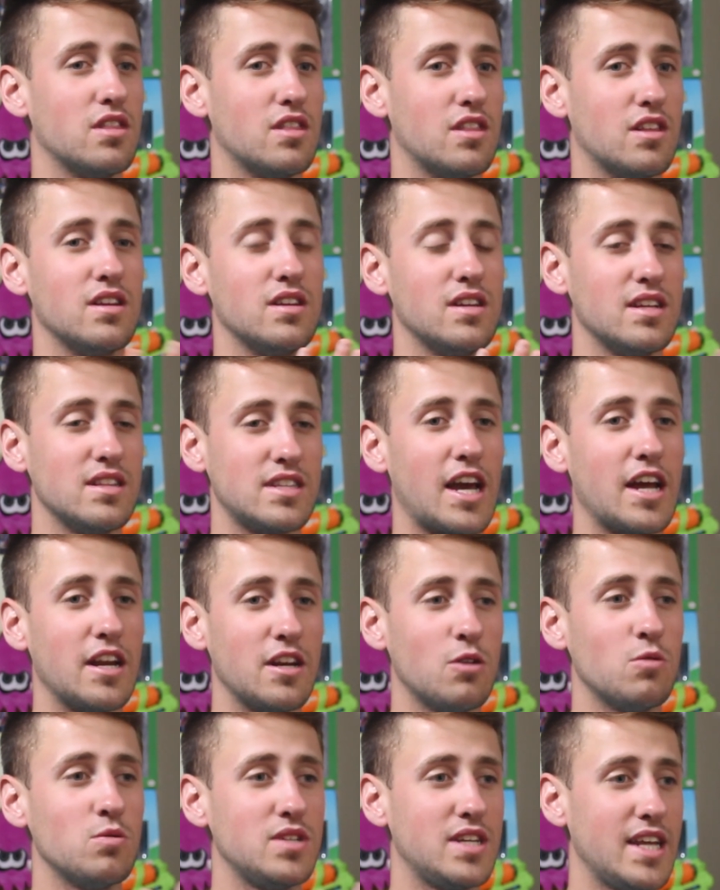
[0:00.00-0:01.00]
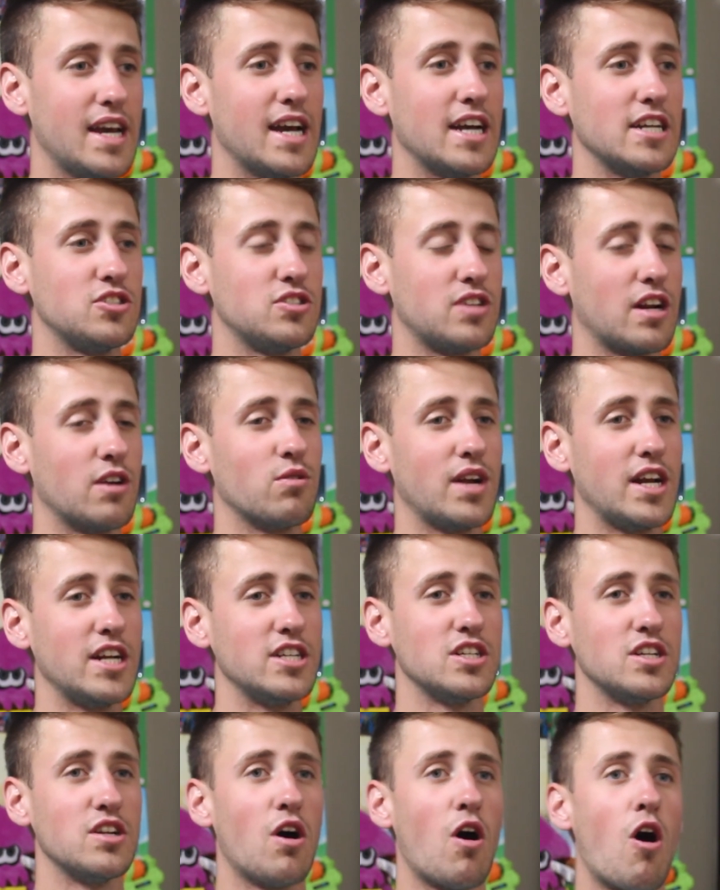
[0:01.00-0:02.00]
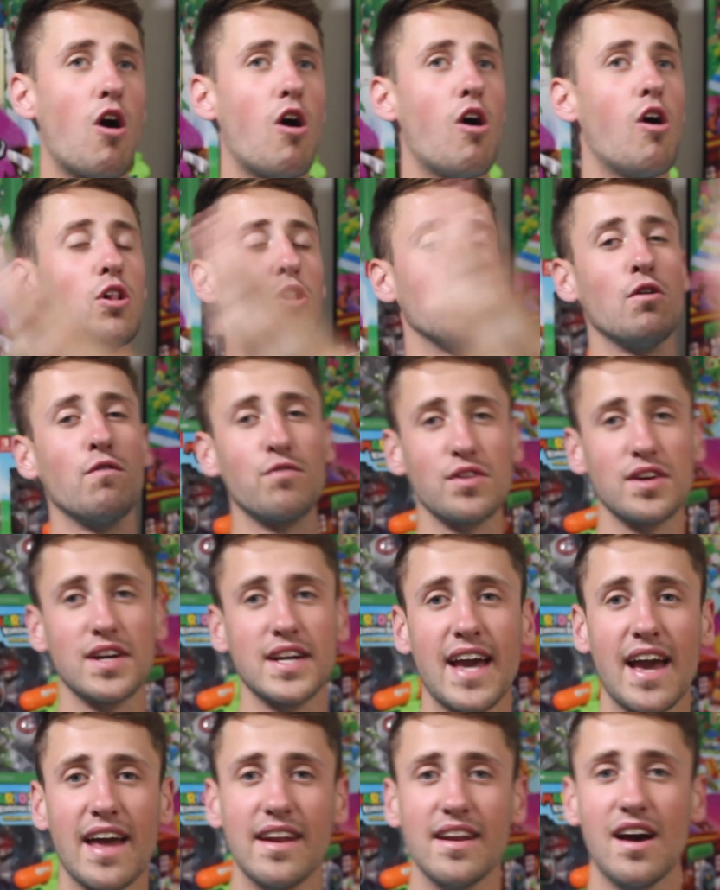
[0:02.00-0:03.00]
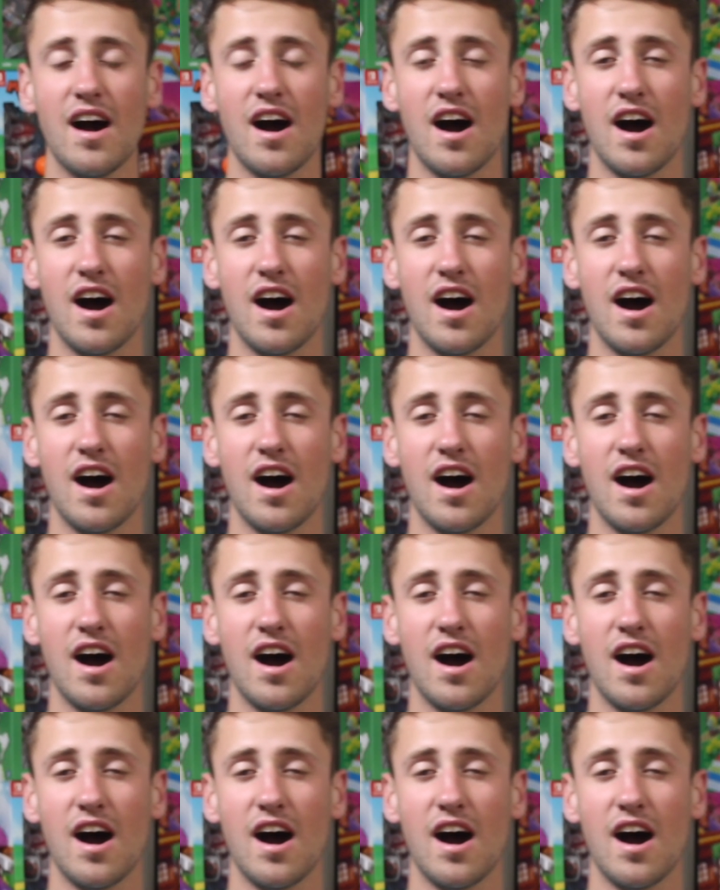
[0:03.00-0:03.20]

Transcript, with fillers: the Nintendo D S generation all over again